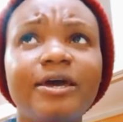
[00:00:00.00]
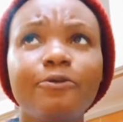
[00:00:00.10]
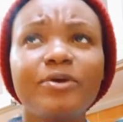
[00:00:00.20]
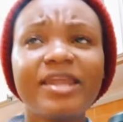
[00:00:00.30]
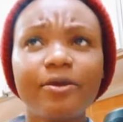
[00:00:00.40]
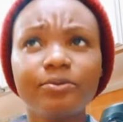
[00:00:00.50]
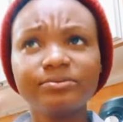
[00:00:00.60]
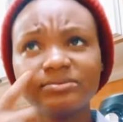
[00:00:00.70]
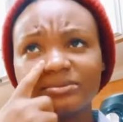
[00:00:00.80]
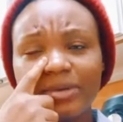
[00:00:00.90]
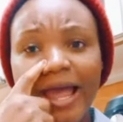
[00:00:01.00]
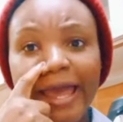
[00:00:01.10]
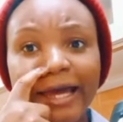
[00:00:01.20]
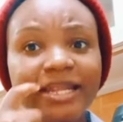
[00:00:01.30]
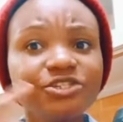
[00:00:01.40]
when I
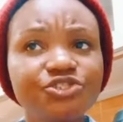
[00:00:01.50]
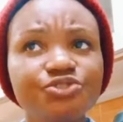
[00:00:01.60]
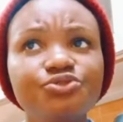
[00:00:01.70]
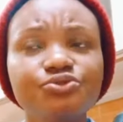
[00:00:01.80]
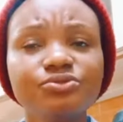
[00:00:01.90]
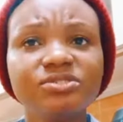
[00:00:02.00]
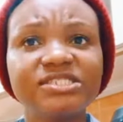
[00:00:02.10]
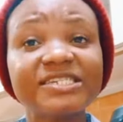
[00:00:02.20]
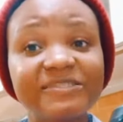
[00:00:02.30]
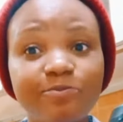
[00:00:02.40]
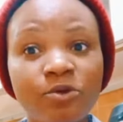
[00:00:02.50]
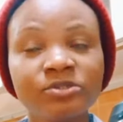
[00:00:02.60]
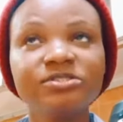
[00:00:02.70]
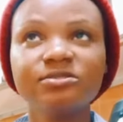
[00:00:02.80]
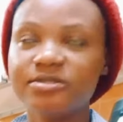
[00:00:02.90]
announced to you 6
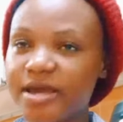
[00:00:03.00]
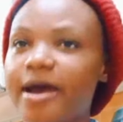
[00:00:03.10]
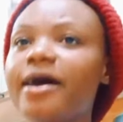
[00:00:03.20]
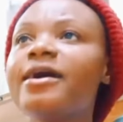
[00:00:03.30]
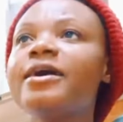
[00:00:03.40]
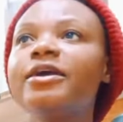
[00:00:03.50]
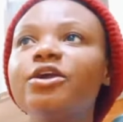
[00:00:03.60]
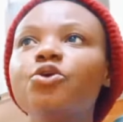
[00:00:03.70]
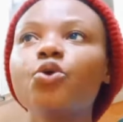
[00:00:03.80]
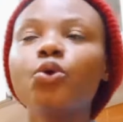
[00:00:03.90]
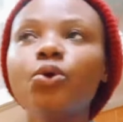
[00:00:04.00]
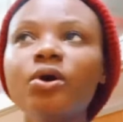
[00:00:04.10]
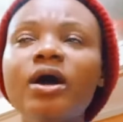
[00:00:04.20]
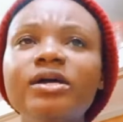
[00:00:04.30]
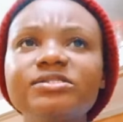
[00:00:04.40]
months, yeah,
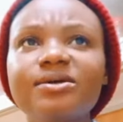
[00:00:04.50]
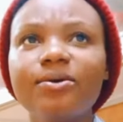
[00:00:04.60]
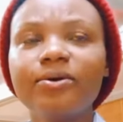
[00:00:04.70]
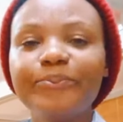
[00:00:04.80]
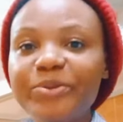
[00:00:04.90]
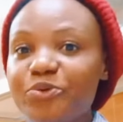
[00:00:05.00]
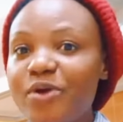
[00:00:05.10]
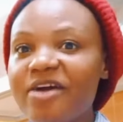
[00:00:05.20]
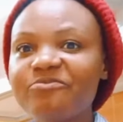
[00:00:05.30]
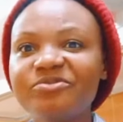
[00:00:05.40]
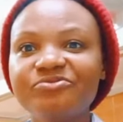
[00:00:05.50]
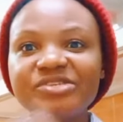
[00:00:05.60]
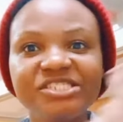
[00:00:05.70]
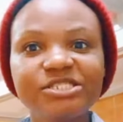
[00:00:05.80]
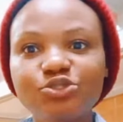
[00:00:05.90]
ago. So people have been
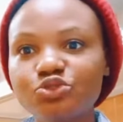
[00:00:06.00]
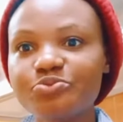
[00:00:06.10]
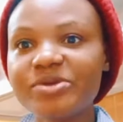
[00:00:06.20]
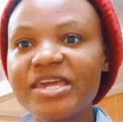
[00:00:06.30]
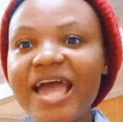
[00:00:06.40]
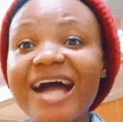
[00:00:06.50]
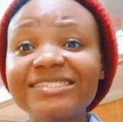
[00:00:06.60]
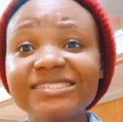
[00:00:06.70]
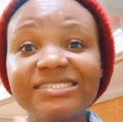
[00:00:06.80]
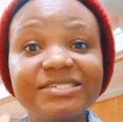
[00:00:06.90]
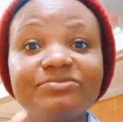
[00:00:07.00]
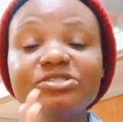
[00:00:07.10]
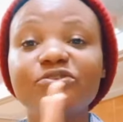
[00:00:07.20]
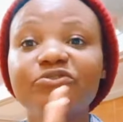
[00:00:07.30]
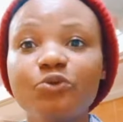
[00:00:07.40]
reaching to me, asking
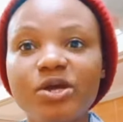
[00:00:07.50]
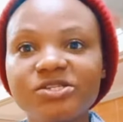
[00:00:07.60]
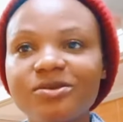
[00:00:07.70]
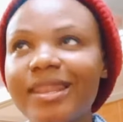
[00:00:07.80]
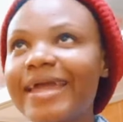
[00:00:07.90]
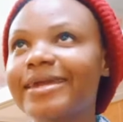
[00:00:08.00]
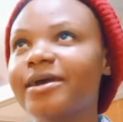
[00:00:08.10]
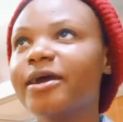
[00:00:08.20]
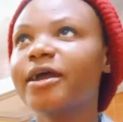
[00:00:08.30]
series of questions like,